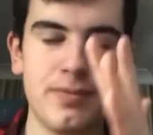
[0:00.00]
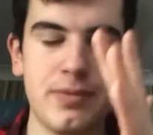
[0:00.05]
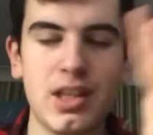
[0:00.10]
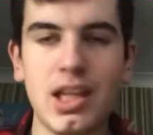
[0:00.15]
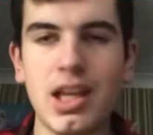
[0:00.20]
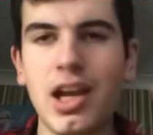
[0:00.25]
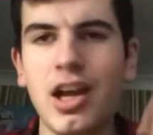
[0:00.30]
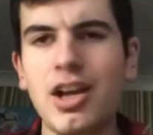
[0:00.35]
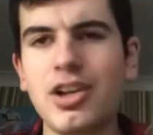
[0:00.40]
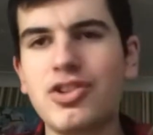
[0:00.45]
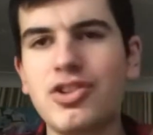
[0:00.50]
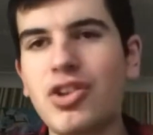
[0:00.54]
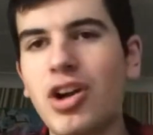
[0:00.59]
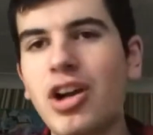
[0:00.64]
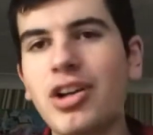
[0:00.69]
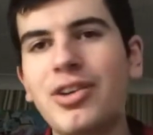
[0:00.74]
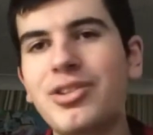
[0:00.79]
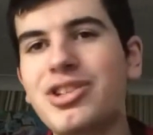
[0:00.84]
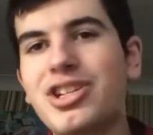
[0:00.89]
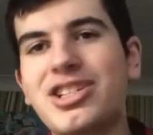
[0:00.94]

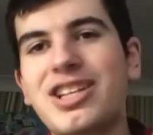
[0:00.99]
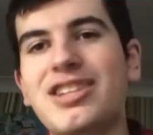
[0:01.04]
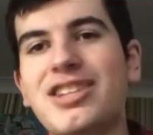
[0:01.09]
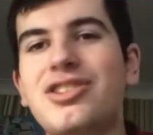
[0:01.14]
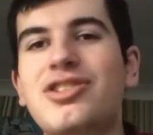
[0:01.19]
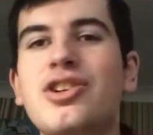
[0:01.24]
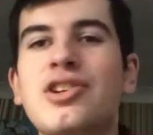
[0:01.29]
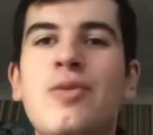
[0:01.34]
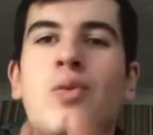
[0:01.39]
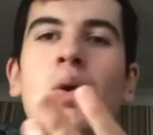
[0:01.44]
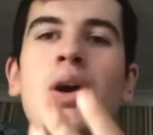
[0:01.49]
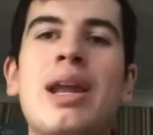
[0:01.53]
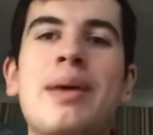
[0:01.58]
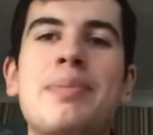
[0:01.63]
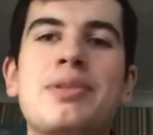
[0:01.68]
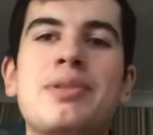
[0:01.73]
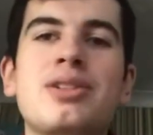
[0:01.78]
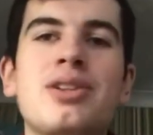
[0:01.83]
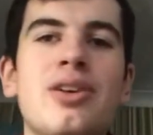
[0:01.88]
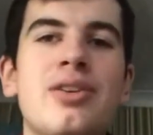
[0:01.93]
Drago just introduced for one
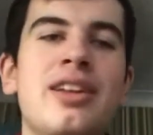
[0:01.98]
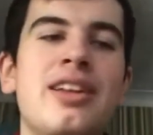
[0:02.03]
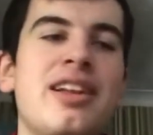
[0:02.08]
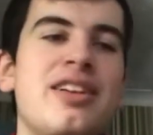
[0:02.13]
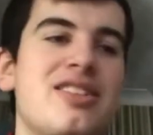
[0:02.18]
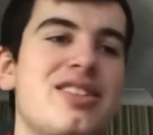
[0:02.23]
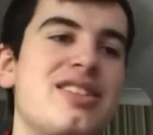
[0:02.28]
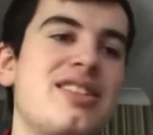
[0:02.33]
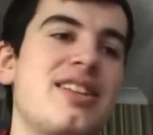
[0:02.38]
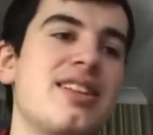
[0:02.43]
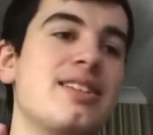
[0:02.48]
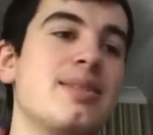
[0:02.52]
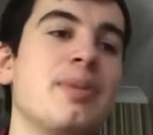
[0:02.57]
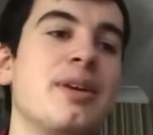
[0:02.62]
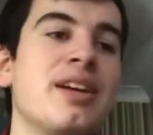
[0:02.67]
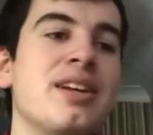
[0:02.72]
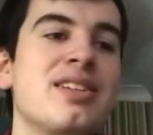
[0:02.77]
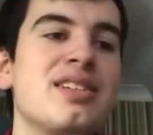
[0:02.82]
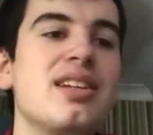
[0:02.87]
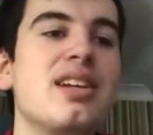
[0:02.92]
episode and then just
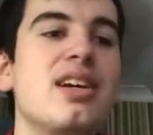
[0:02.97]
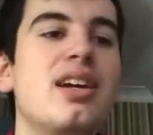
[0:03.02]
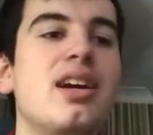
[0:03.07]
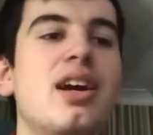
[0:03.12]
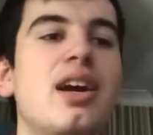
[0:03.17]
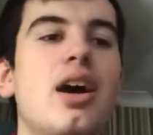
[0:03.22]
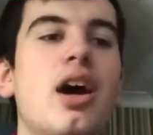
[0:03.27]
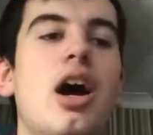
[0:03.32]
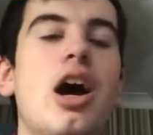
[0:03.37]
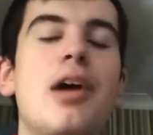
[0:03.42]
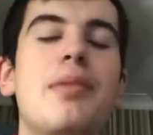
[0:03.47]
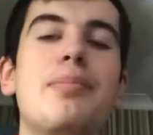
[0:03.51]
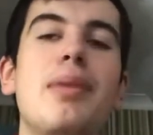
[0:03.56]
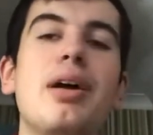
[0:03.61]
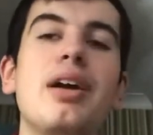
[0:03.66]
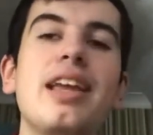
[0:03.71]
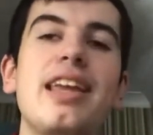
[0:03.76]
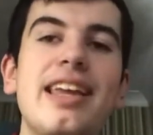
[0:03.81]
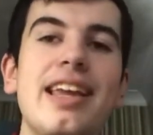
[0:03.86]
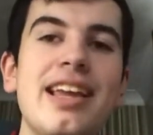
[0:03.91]
disappeared.
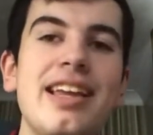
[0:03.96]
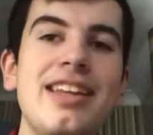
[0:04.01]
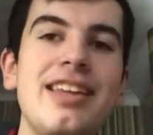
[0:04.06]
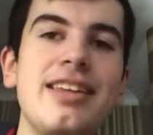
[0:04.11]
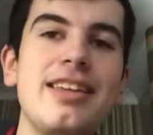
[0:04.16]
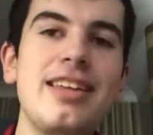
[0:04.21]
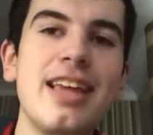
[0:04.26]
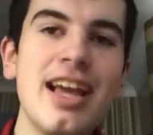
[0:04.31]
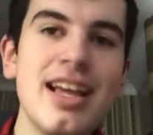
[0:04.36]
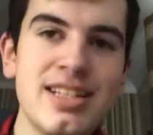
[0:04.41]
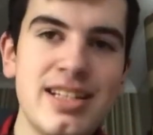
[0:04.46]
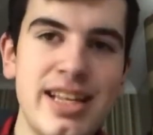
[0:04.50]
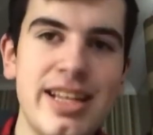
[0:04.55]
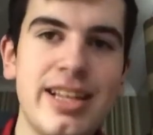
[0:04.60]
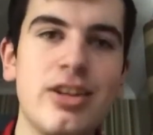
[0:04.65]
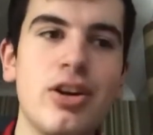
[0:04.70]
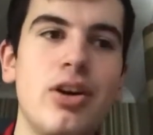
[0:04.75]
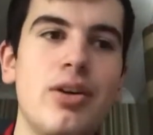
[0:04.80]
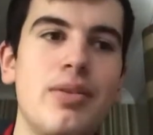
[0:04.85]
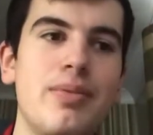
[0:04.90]
Monkey King, yes, he
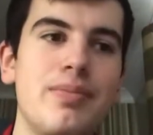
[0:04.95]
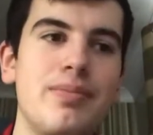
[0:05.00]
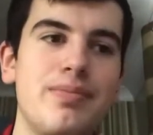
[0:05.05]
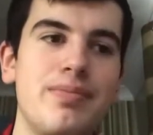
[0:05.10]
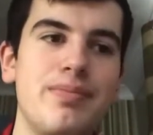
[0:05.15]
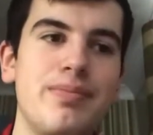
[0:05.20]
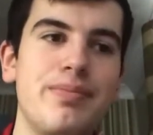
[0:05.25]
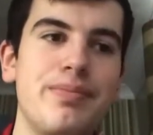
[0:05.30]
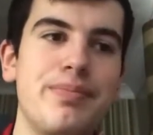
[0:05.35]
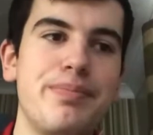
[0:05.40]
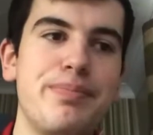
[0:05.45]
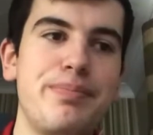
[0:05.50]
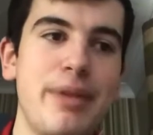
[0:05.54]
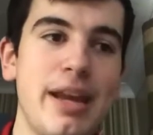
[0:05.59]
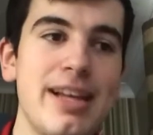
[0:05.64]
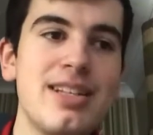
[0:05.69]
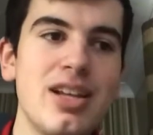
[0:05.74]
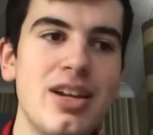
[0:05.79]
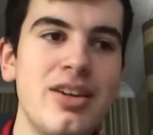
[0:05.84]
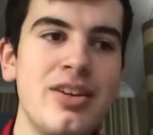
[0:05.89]
got
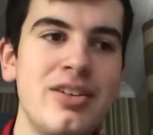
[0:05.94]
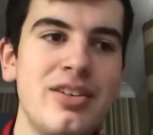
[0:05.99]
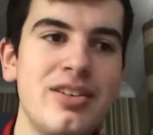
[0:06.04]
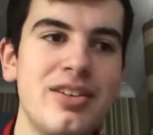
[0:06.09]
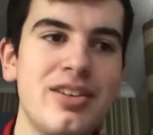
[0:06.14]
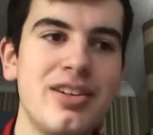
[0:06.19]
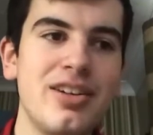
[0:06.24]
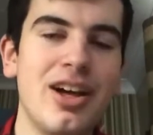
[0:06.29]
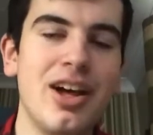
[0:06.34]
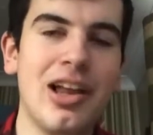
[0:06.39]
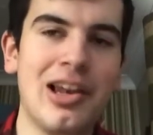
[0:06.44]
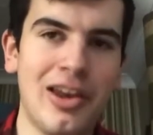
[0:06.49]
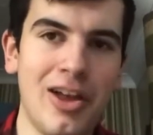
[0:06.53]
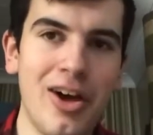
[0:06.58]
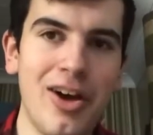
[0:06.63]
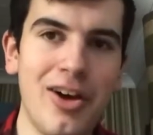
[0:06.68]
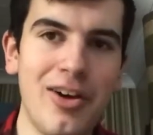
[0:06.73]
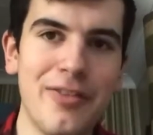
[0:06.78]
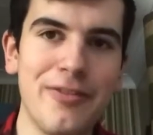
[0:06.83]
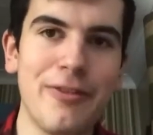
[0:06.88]
beaten a
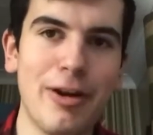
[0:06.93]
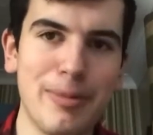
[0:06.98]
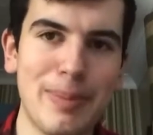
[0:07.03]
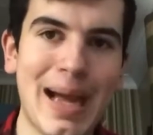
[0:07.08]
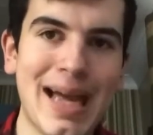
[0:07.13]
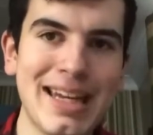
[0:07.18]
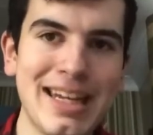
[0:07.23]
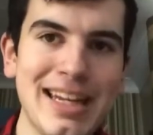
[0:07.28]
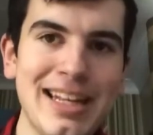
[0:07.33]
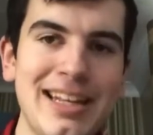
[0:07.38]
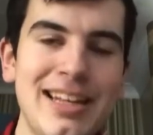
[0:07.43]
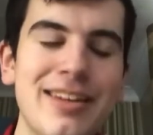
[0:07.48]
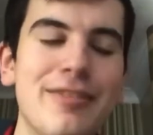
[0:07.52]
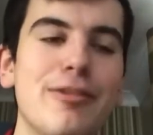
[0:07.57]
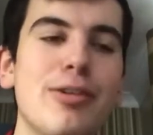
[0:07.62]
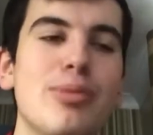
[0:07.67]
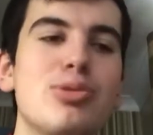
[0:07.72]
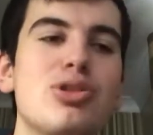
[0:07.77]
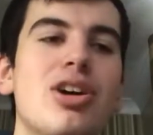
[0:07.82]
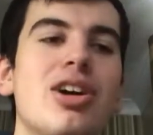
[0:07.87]
lot, very badly,
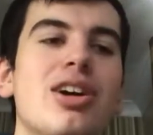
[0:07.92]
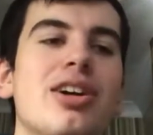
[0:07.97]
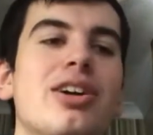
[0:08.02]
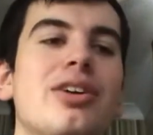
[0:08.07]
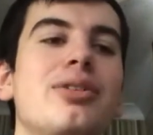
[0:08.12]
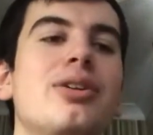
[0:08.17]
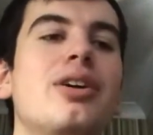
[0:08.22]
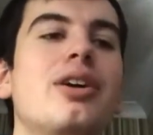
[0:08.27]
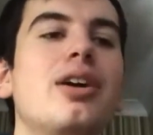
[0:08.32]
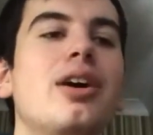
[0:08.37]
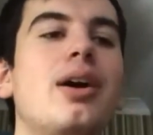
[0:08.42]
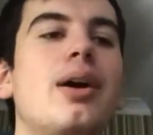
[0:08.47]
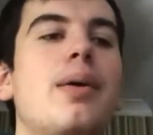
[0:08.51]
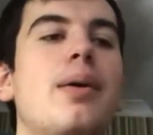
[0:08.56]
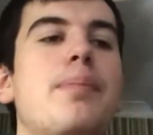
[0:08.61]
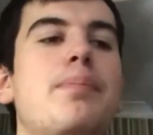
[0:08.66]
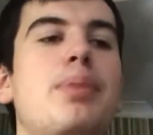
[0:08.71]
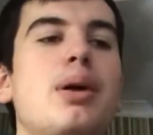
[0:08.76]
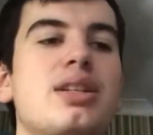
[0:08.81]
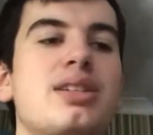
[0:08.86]
from Drago.
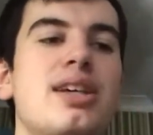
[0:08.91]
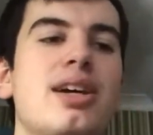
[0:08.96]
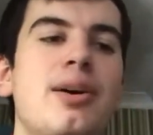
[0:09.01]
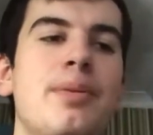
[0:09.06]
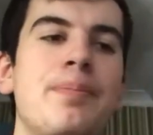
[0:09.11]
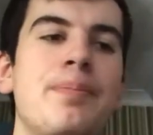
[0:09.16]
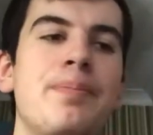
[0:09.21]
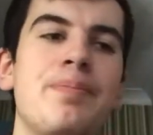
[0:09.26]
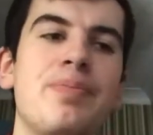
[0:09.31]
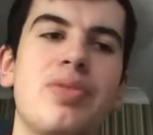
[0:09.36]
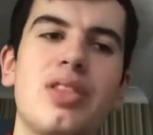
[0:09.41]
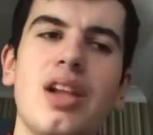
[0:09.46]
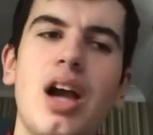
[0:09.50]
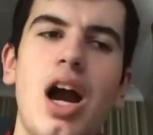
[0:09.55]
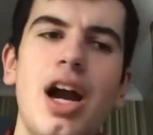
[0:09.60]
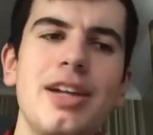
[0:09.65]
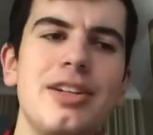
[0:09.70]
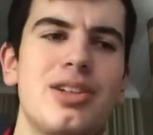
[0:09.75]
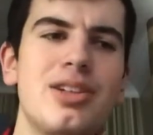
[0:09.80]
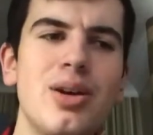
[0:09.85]
But
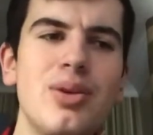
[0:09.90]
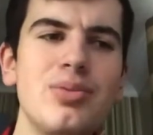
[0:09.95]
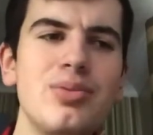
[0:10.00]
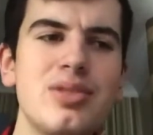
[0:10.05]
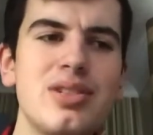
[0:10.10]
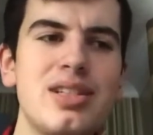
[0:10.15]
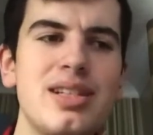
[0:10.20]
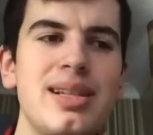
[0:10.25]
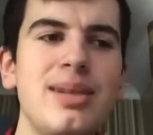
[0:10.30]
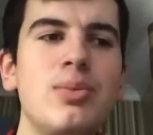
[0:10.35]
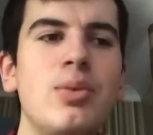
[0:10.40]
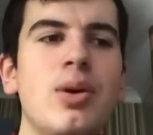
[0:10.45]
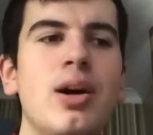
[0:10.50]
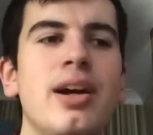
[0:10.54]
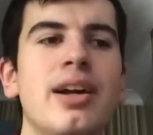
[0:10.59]
I don't see why